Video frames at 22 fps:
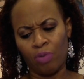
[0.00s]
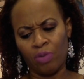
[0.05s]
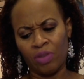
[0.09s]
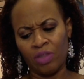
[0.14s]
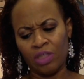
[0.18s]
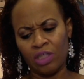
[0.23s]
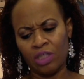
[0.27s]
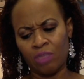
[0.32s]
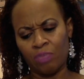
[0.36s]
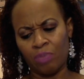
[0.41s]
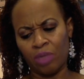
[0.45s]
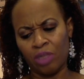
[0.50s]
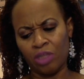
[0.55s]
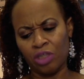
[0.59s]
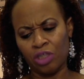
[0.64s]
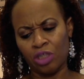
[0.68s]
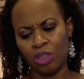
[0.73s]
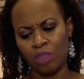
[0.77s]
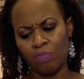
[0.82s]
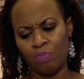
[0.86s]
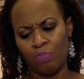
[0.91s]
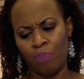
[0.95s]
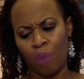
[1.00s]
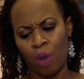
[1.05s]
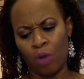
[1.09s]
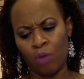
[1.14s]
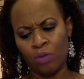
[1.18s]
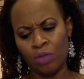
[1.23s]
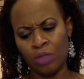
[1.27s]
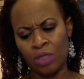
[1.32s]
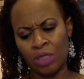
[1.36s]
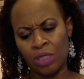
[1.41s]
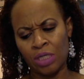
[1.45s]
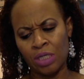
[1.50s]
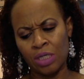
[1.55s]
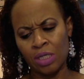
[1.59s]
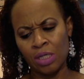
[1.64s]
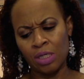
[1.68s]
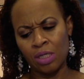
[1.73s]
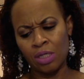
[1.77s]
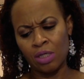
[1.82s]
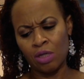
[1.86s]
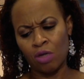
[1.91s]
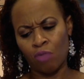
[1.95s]
these sponges boost
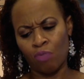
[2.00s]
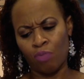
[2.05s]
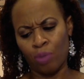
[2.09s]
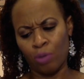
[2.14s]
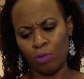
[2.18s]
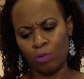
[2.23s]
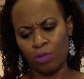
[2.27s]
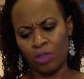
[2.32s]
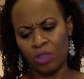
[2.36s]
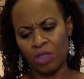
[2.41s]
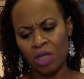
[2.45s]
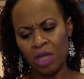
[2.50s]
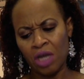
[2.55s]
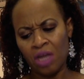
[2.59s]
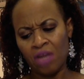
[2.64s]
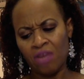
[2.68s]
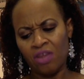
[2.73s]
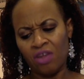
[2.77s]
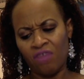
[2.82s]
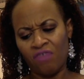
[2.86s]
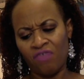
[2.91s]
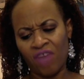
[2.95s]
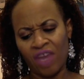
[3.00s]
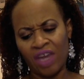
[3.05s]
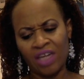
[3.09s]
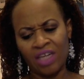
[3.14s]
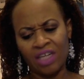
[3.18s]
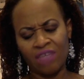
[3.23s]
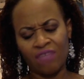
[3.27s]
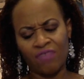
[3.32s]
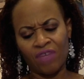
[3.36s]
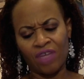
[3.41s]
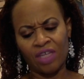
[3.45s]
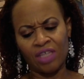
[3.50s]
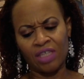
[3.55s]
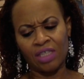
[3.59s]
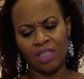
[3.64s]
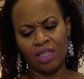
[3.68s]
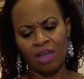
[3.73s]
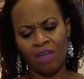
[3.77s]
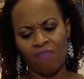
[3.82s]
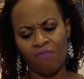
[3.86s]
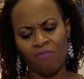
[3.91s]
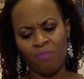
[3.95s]
the effectiveness
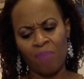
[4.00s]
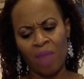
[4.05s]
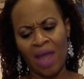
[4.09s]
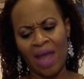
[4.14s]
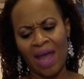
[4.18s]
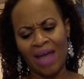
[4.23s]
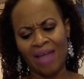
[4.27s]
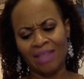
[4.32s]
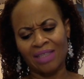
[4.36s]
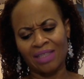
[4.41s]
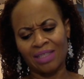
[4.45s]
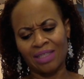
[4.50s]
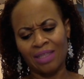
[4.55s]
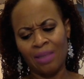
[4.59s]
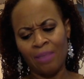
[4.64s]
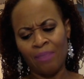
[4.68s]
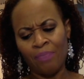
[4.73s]
of masks